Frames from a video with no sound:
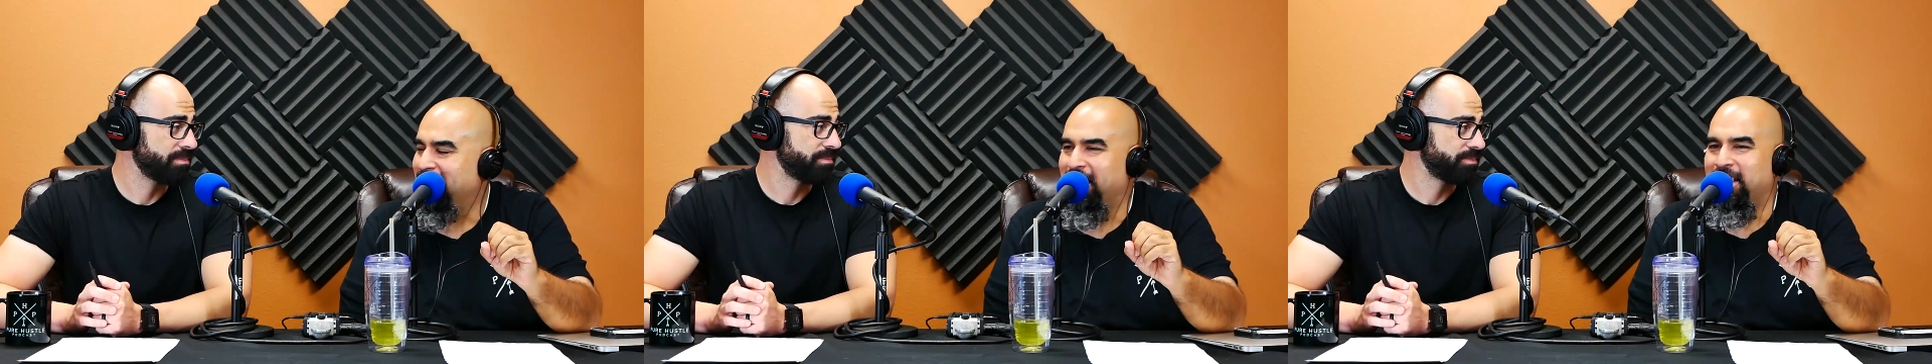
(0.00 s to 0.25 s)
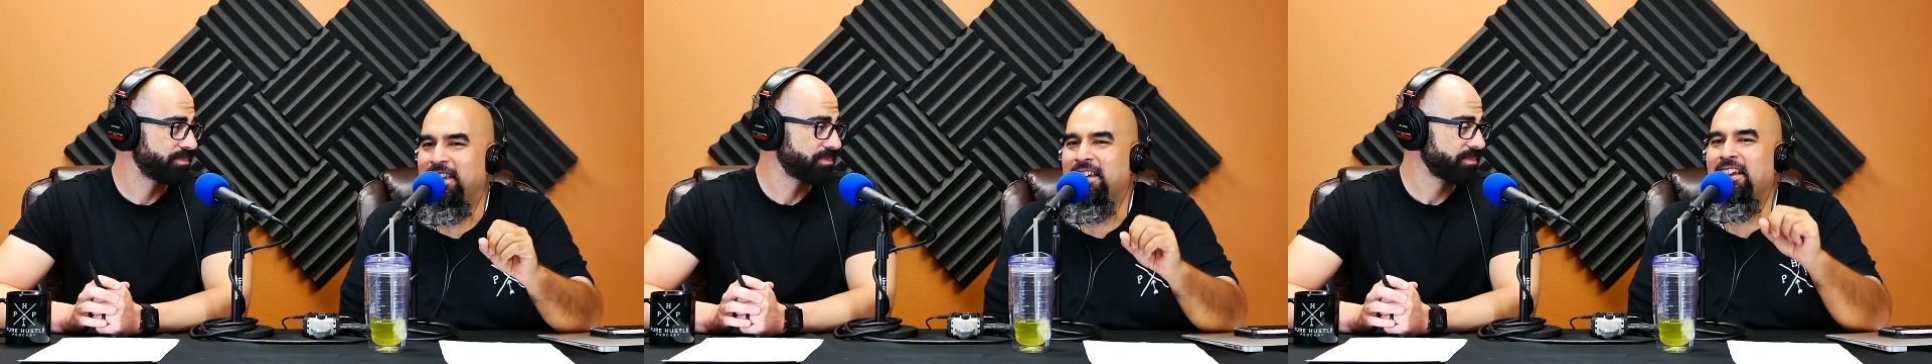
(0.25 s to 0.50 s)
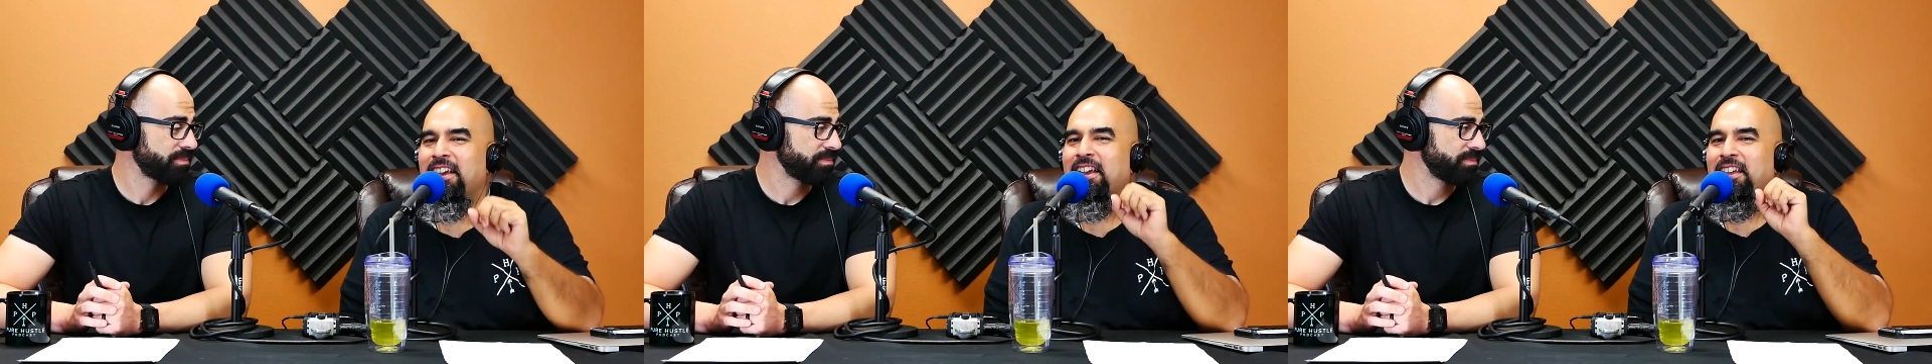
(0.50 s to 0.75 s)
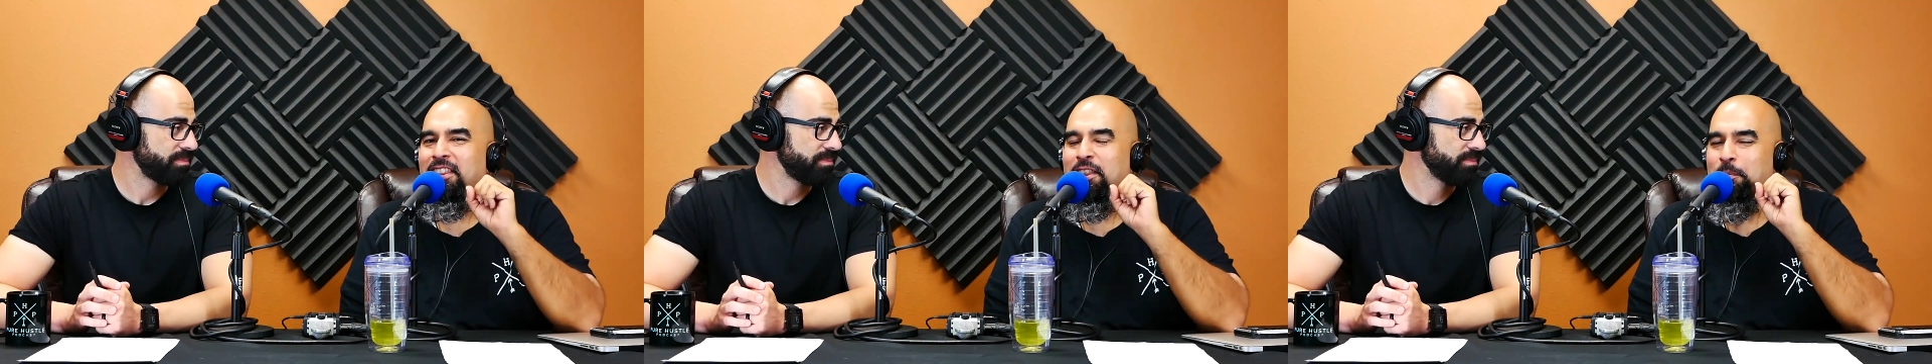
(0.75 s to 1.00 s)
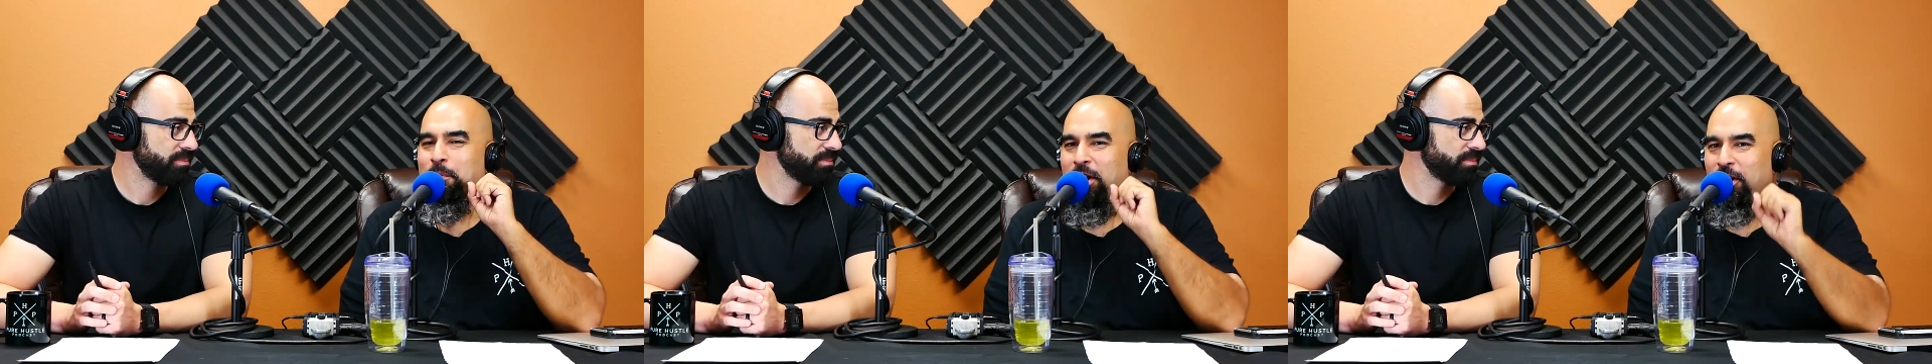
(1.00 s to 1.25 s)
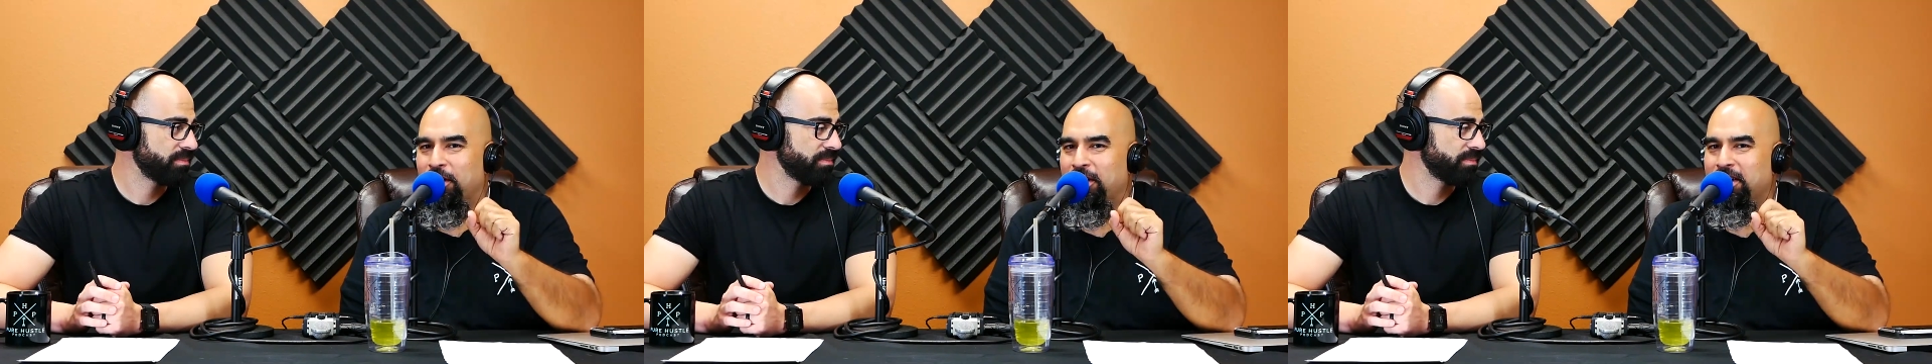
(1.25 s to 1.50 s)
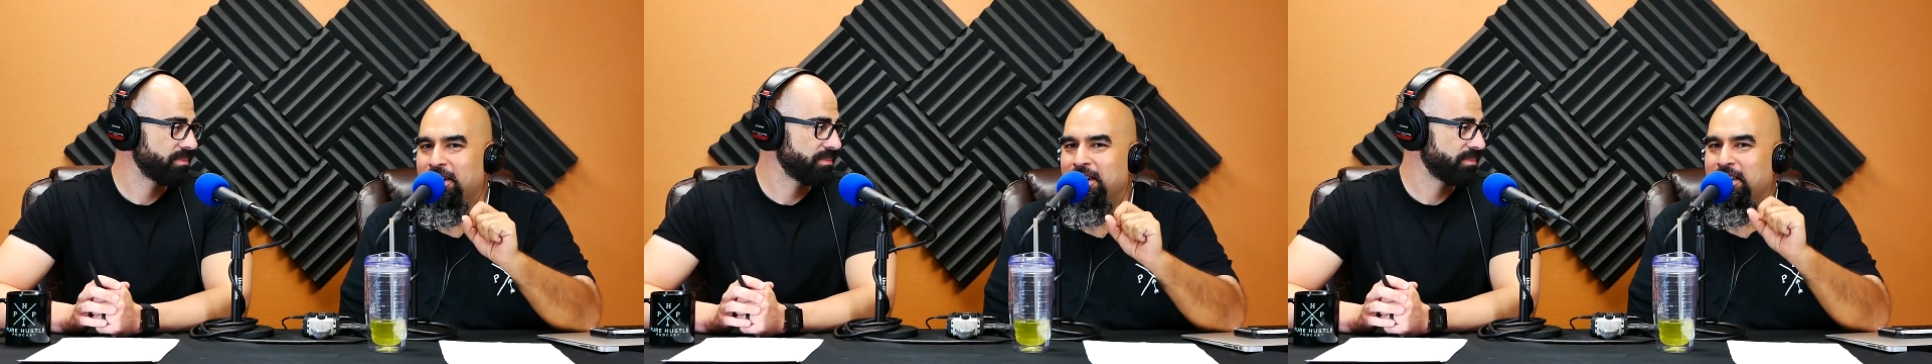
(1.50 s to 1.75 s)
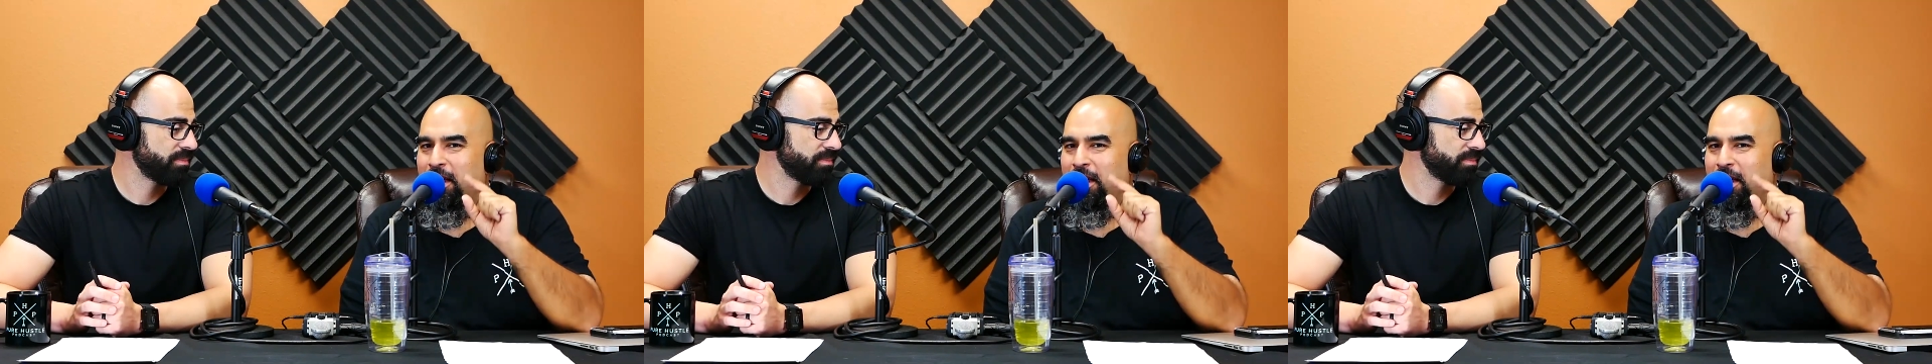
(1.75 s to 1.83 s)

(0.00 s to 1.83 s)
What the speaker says: Okay. The mirror